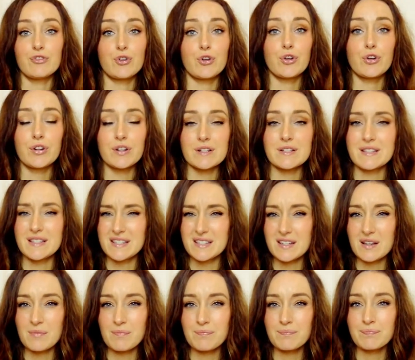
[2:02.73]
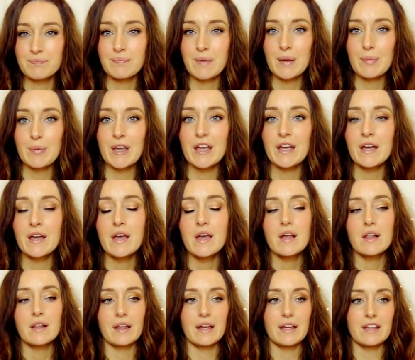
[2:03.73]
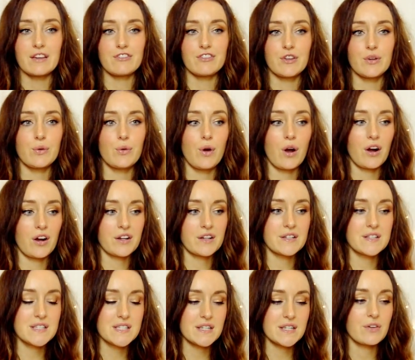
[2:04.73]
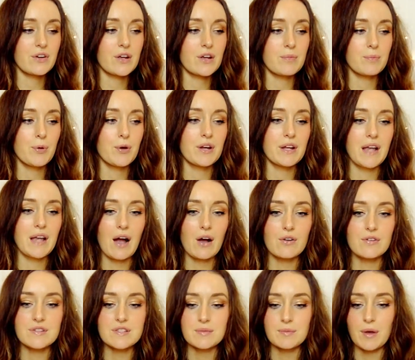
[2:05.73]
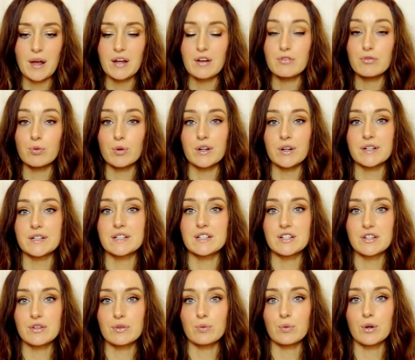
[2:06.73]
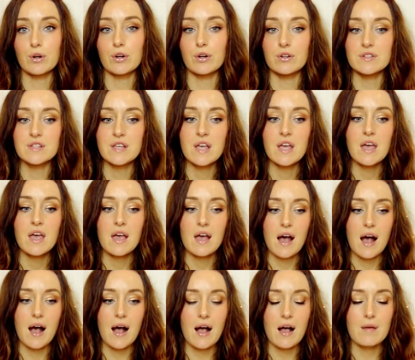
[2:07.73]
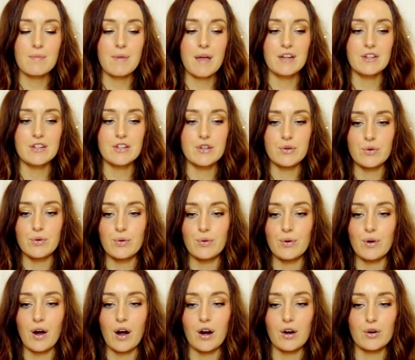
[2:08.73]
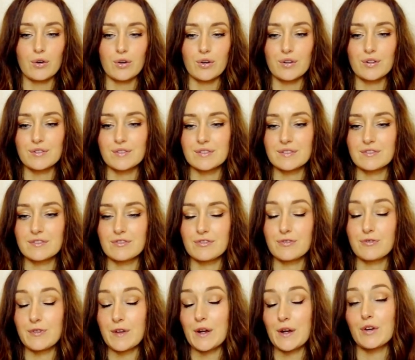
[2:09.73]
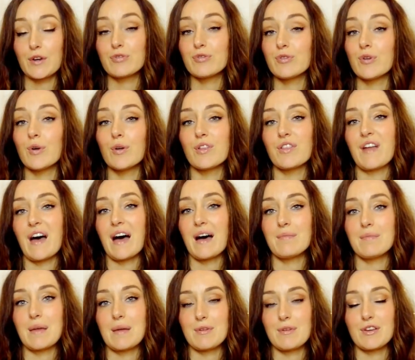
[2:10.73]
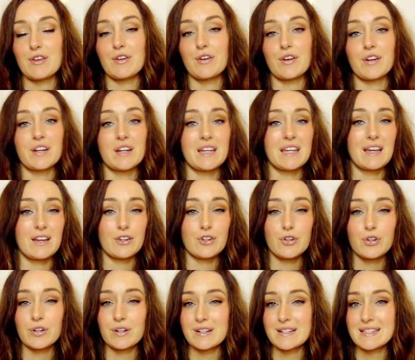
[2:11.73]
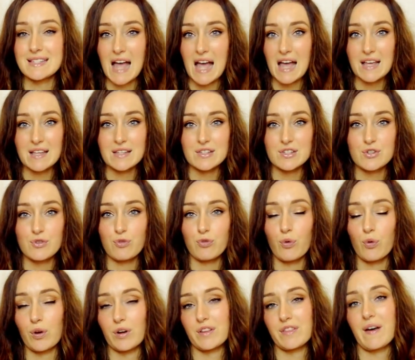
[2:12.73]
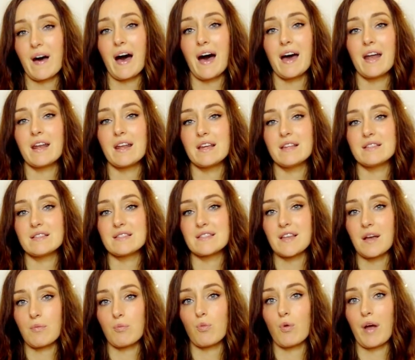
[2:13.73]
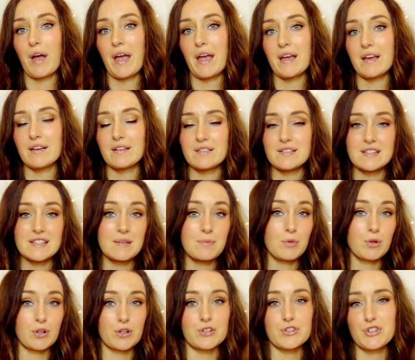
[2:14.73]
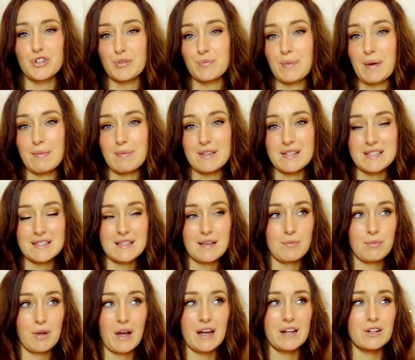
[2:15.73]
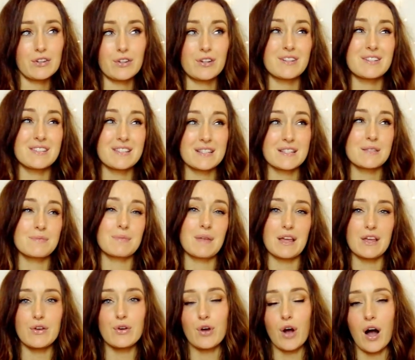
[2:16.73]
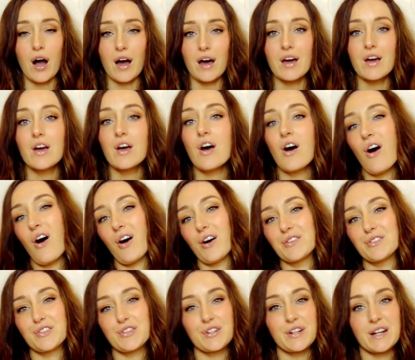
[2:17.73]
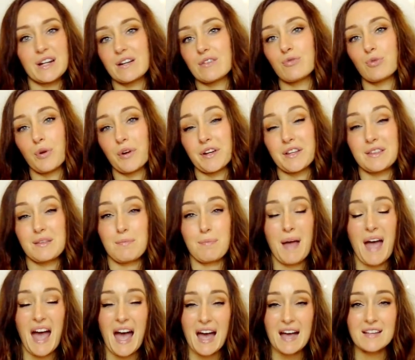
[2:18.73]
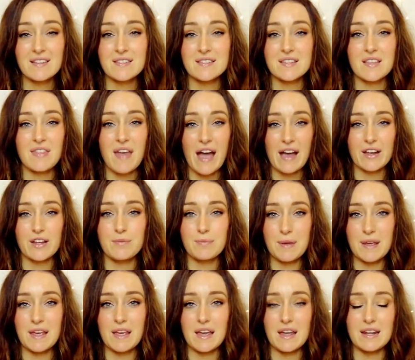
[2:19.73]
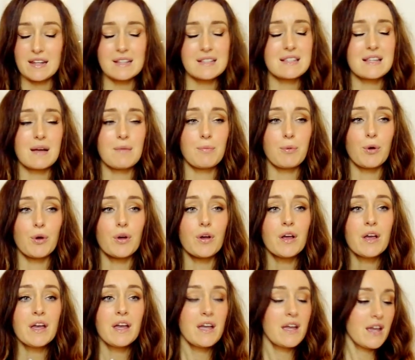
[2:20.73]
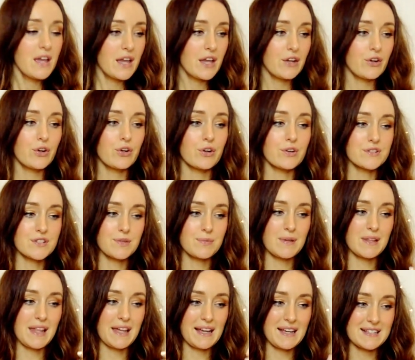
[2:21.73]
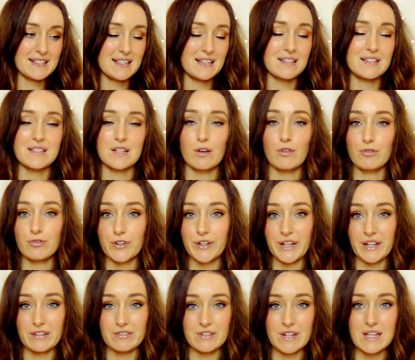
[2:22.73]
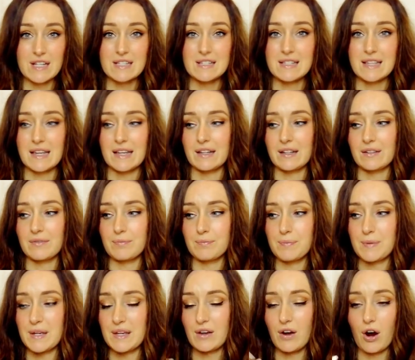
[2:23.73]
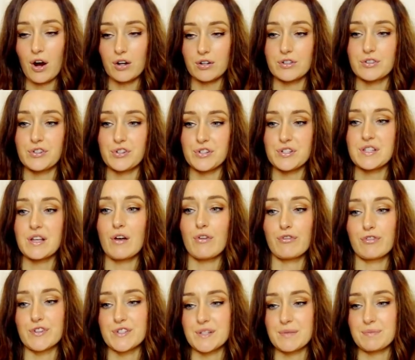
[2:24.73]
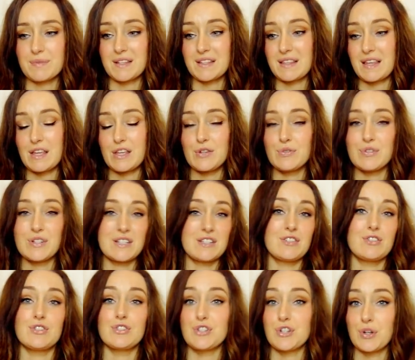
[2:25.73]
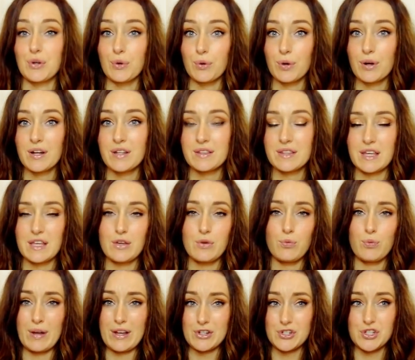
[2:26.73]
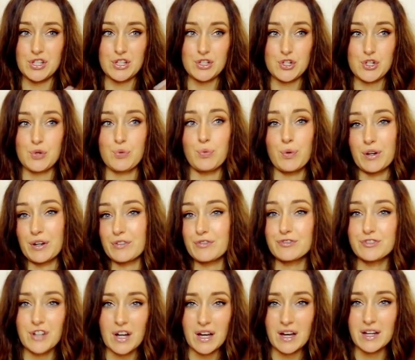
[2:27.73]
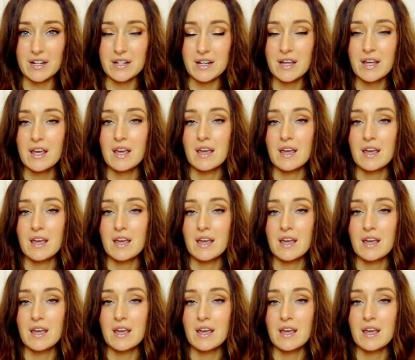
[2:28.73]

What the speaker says: criticism, maybe. Like if you are considering putting out some kind of work into the world, and you are fearful that maybe you're going to get criticized for that in some way, similar to maybe some kind of criticism that you got on creative work in the past. That could be an example. It could also be, like I said, self-forgiveness, like being hard on yourself for something that you didn't do, that you wish that you would have done